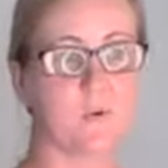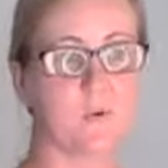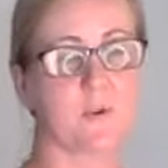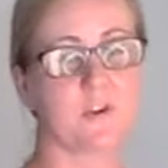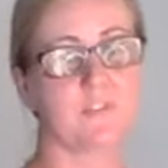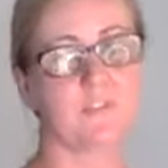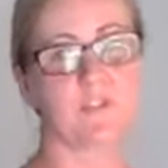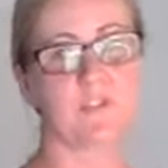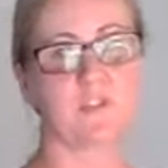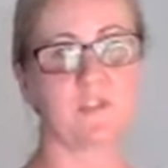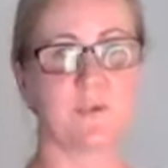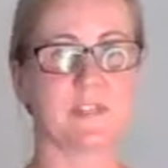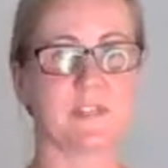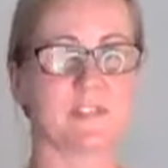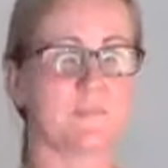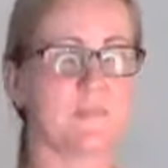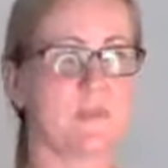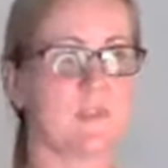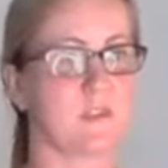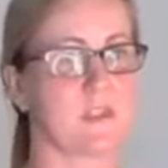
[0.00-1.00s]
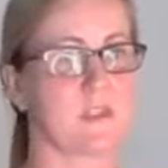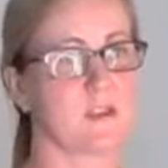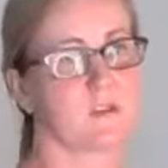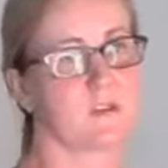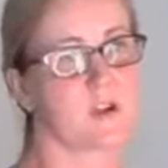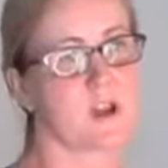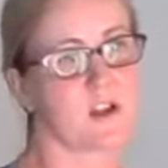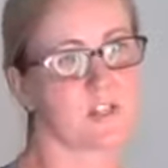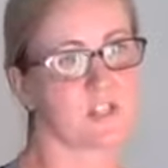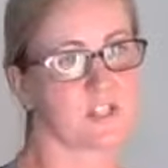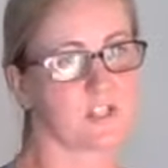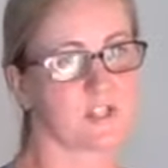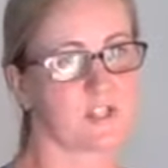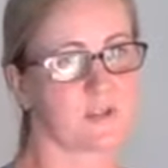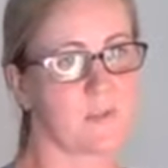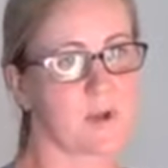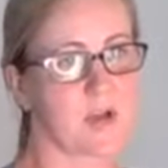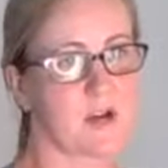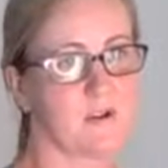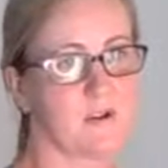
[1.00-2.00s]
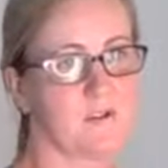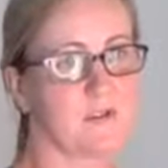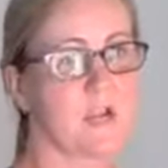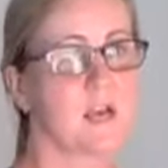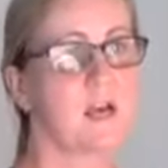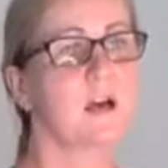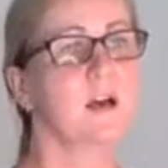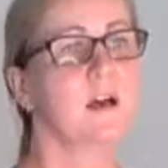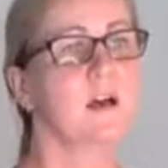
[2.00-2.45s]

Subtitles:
or if you're doing something that you're not sure about,